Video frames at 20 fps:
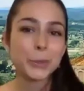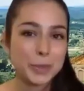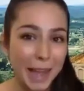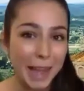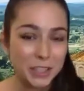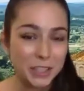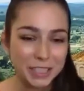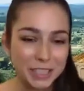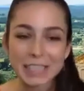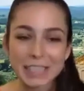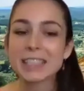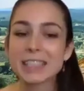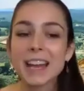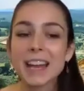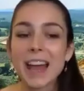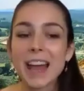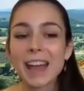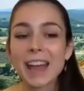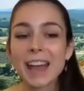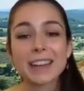
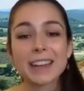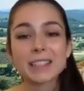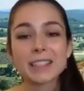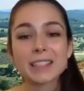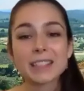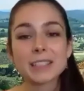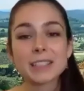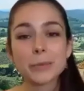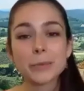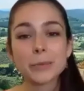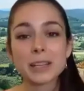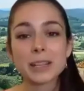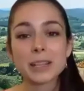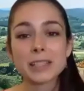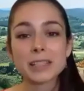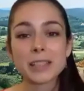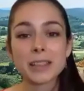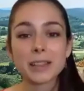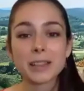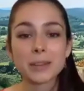and was
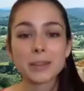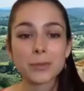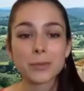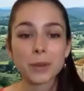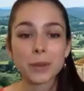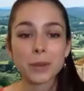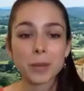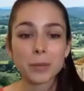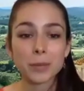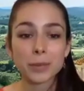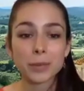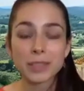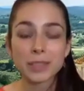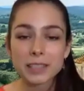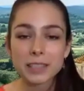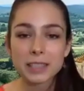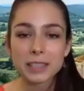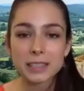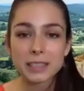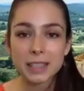therefore
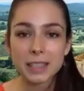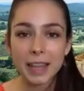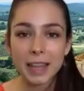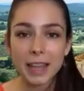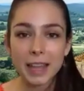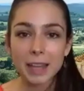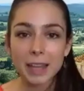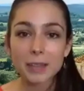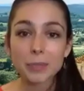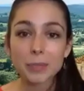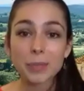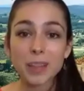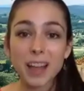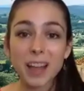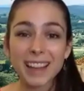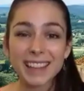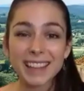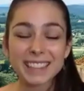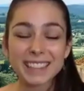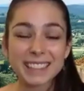imprisoned and
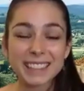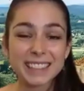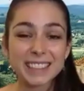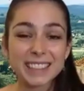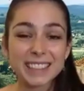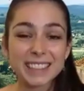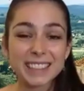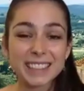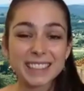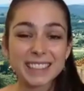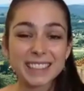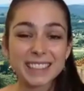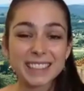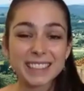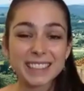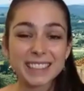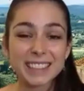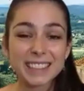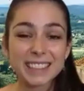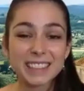blinded in the
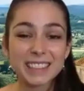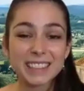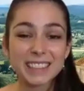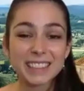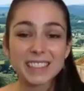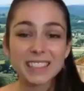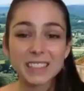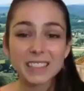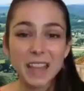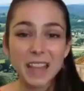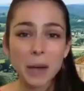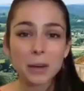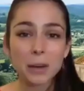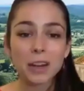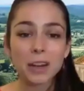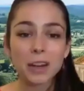tower, where